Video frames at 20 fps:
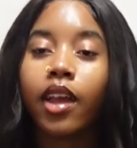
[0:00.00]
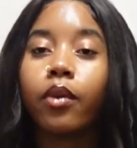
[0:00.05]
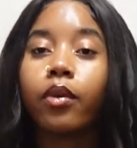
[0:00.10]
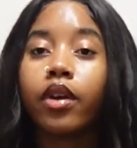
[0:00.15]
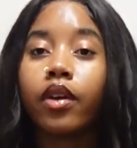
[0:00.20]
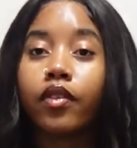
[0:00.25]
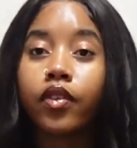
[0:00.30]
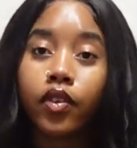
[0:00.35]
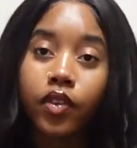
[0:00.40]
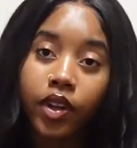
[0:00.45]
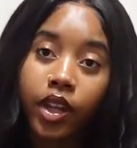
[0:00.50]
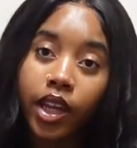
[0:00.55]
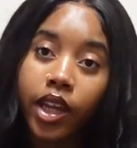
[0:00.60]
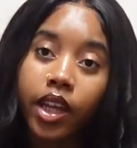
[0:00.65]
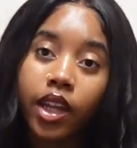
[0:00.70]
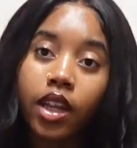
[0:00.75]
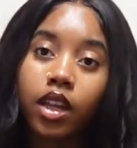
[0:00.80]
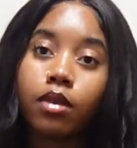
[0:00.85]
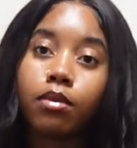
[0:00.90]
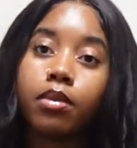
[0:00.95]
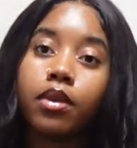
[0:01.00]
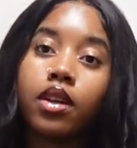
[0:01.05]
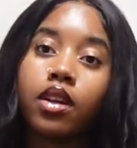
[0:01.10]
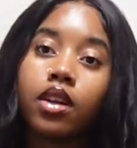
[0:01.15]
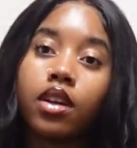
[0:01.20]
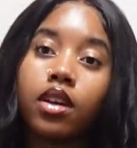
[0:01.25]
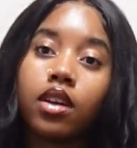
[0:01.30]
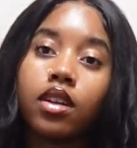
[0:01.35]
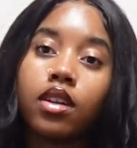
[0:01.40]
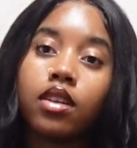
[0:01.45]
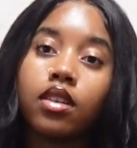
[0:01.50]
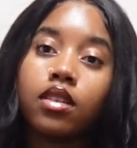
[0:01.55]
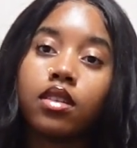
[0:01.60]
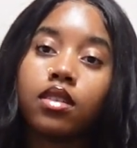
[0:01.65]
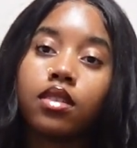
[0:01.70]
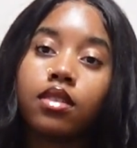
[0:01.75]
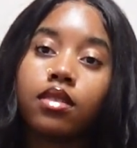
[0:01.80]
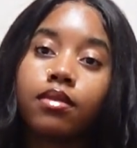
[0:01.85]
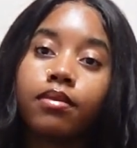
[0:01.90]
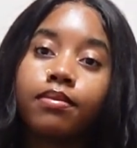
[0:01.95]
get whatever you need, because